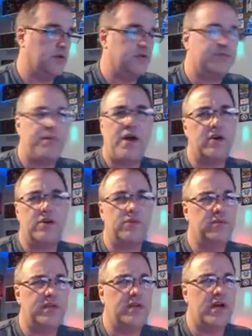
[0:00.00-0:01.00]
Spy
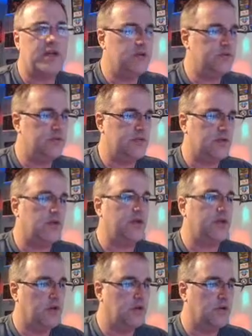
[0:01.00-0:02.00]
Hunter did not use the
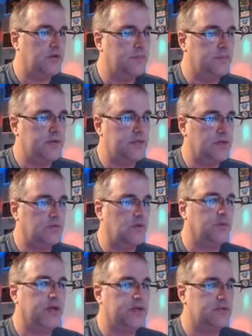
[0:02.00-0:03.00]
Atari yoke, but
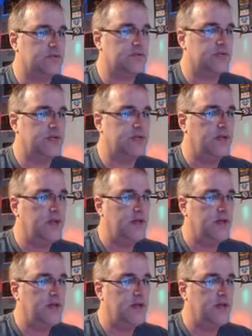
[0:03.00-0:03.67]
Road Blasters did.